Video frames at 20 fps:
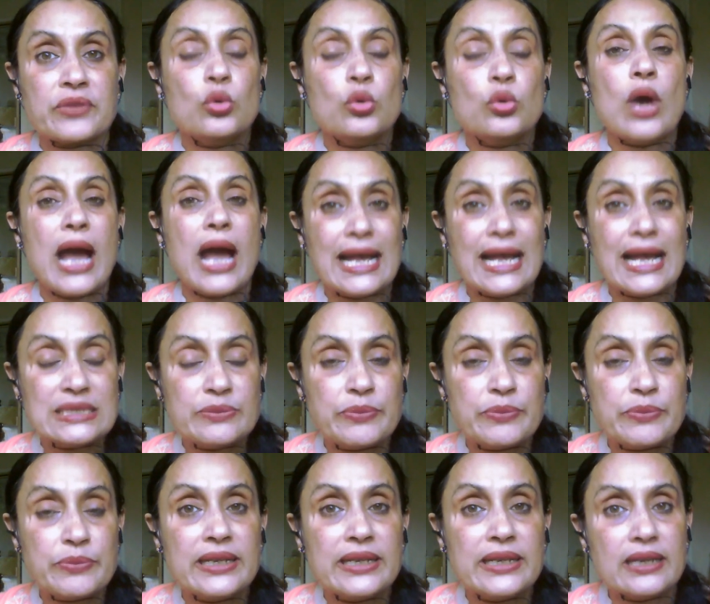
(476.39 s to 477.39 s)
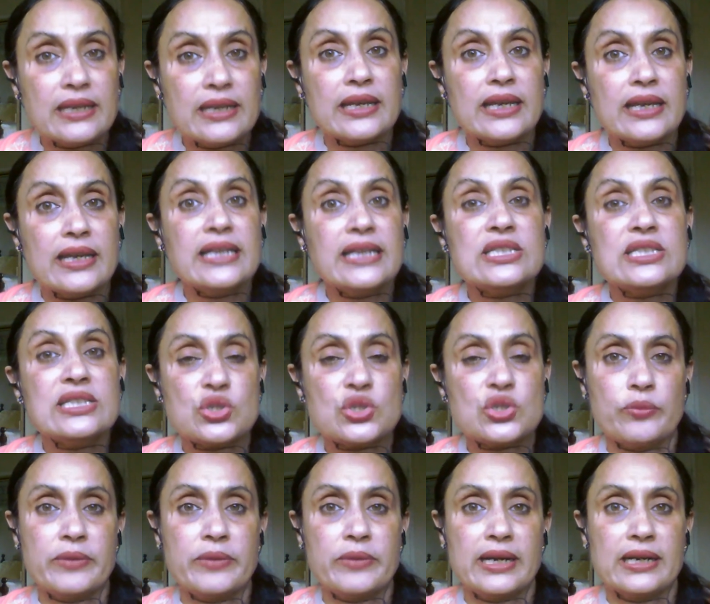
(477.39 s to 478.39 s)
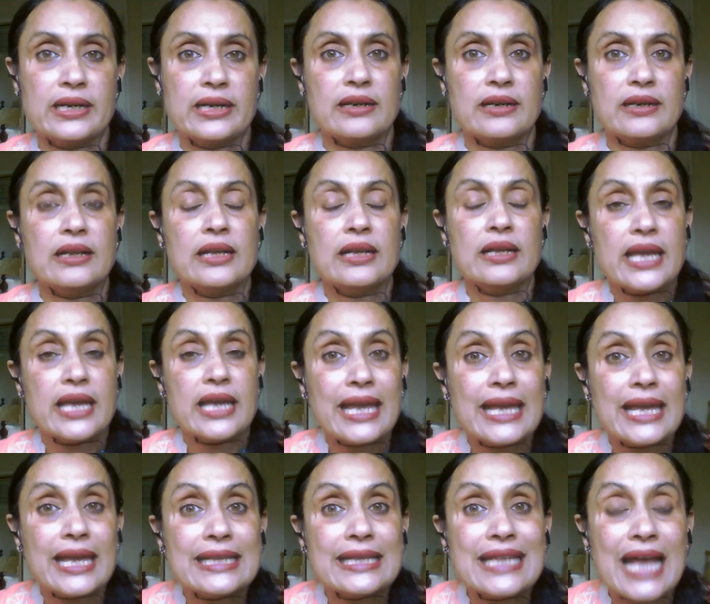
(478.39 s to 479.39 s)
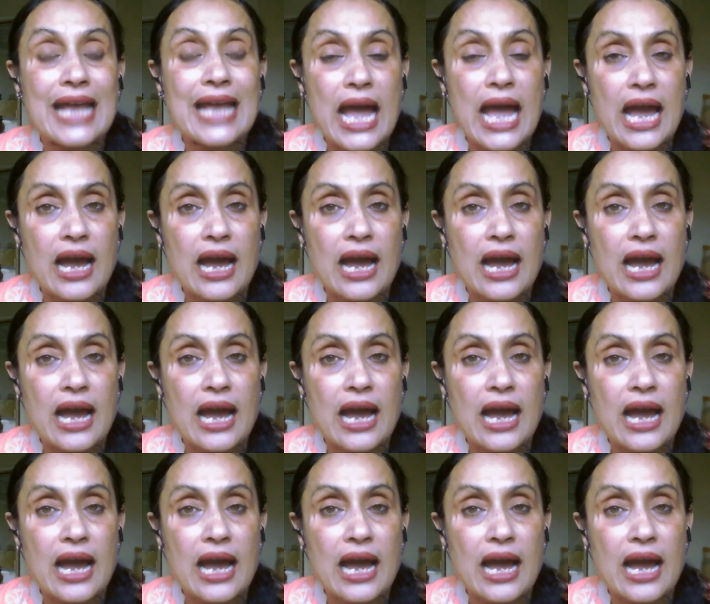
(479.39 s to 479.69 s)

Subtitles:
who has been instrumental in